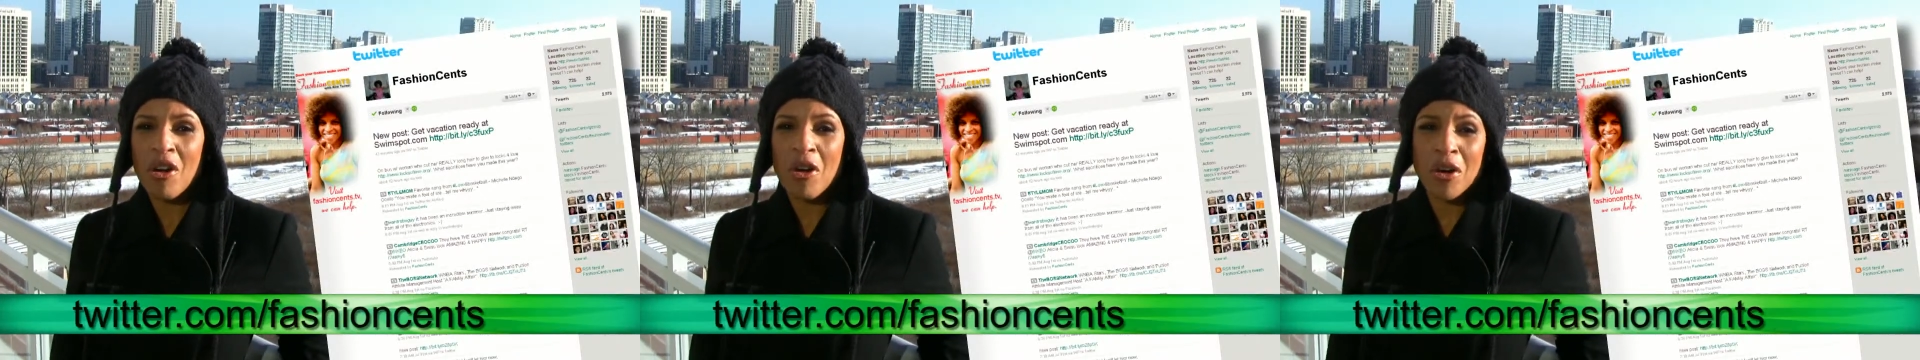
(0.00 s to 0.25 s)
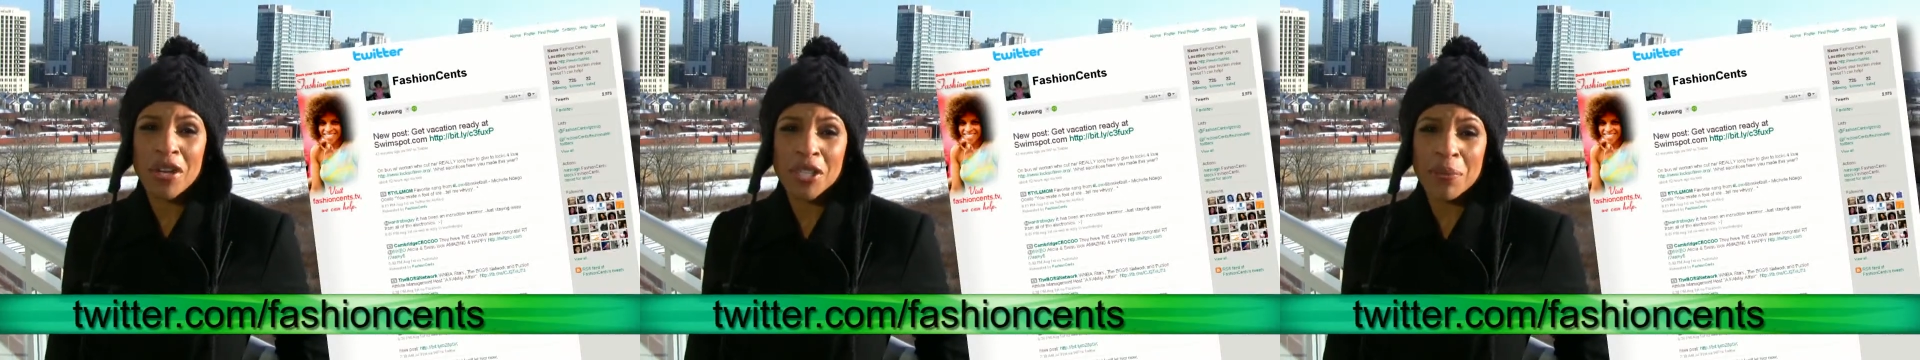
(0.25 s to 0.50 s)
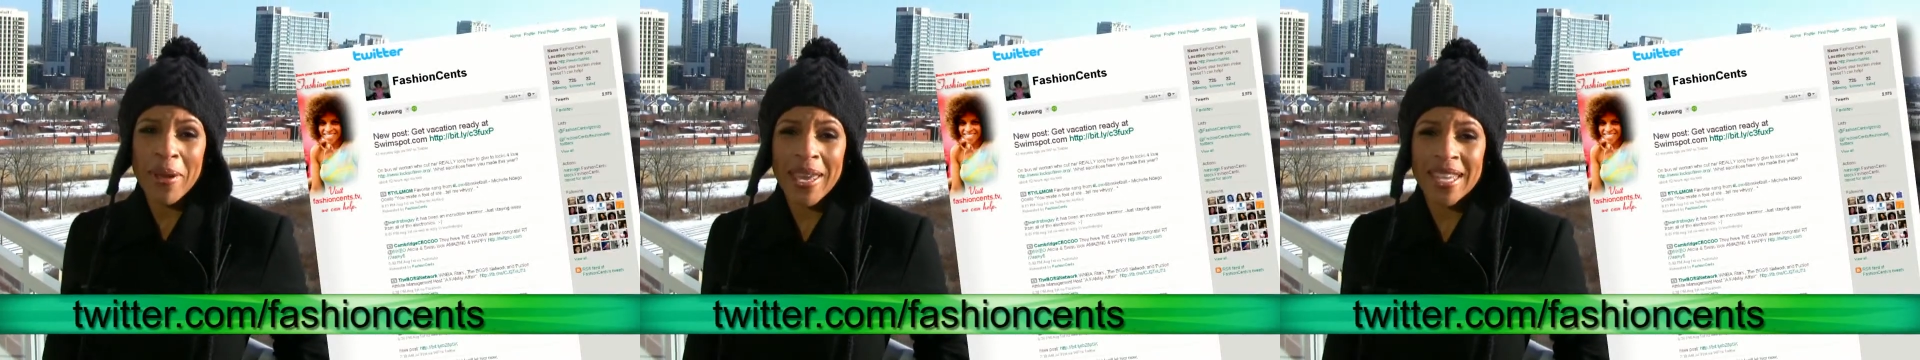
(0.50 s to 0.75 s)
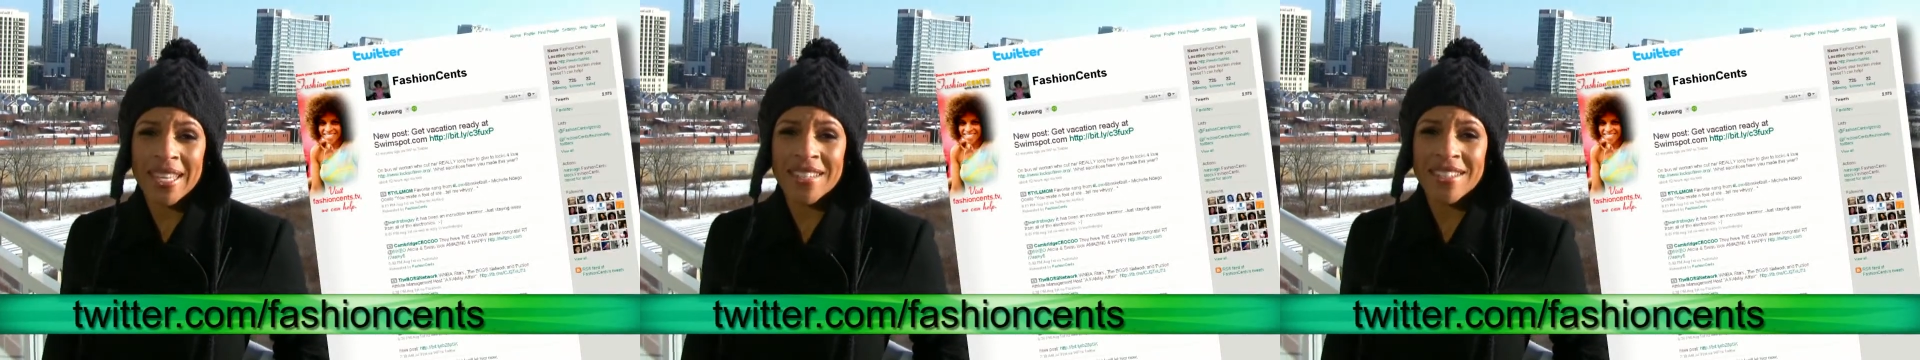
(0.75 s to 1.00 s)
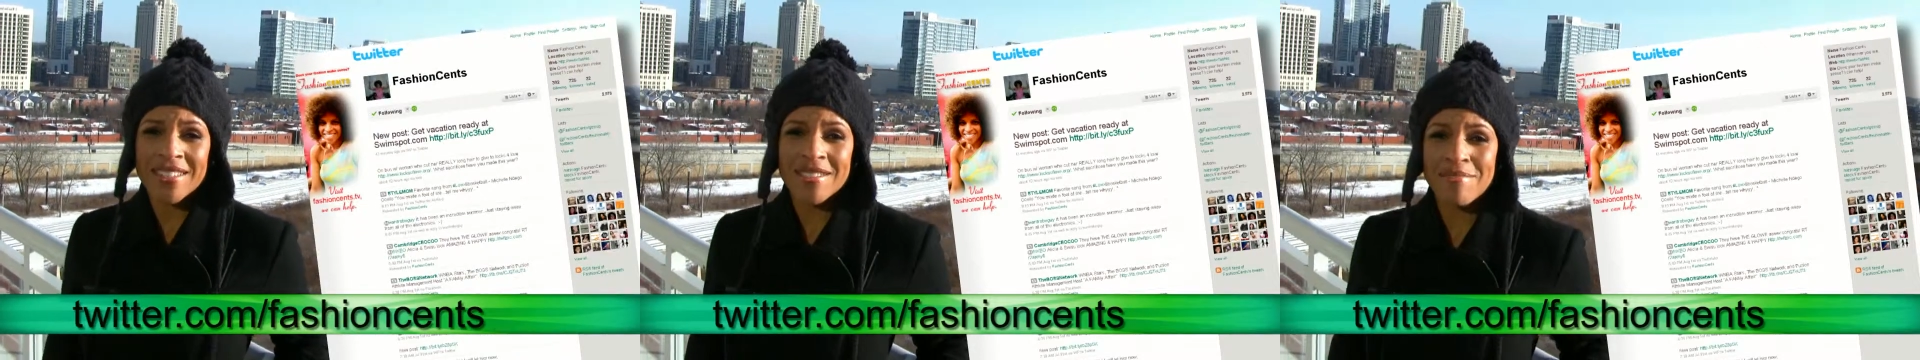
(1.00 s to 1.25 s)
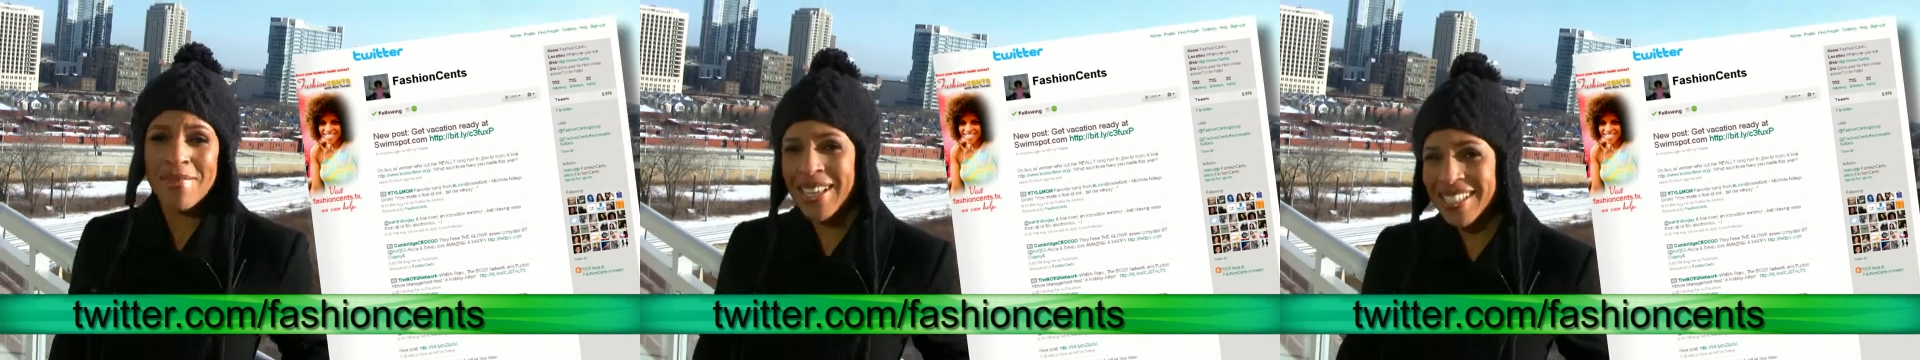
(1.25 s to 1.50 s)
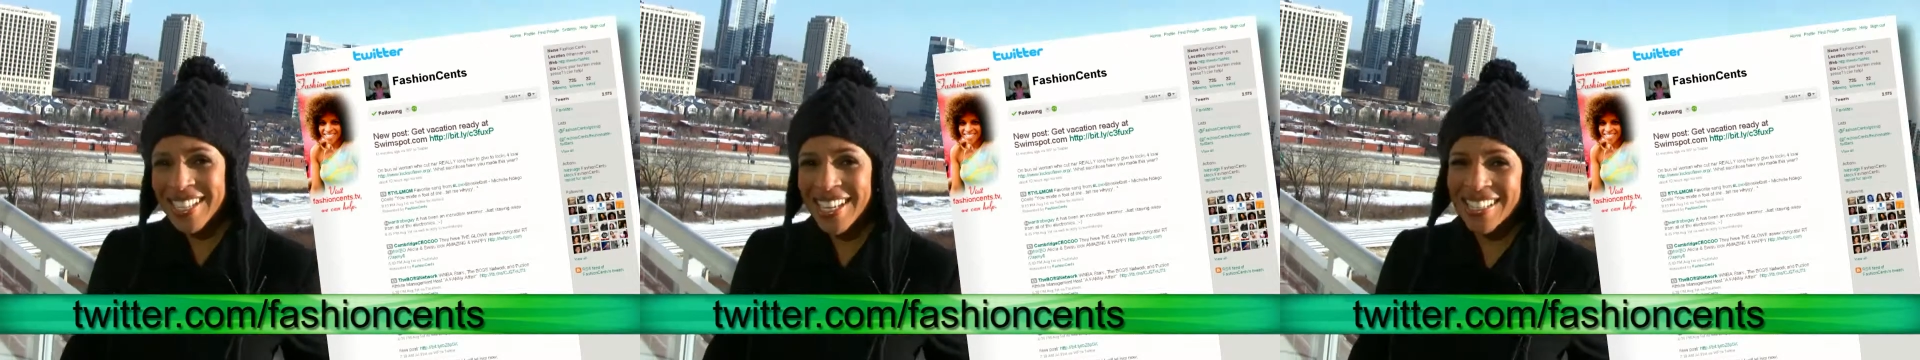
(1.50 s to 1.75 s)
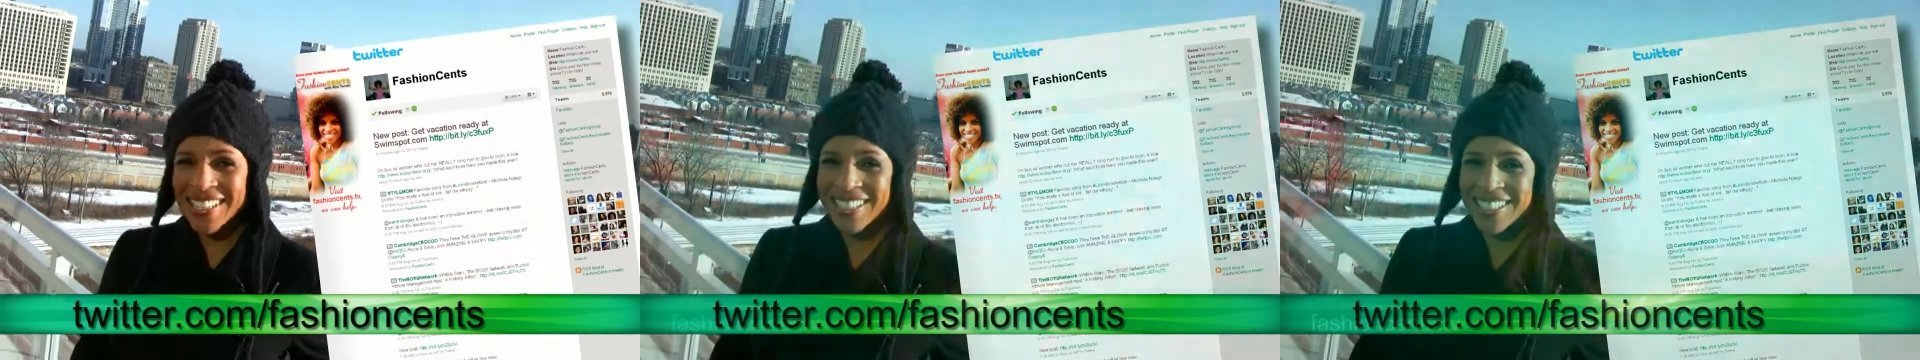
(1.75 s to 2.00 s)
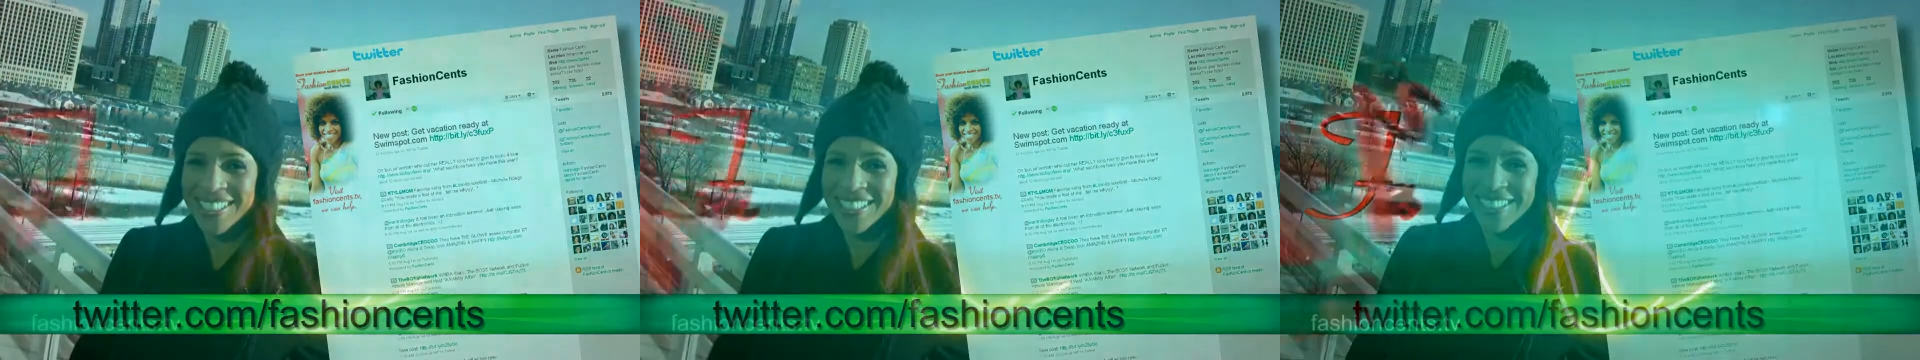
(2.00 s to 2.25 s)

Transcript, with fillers: or tweet. Make sense.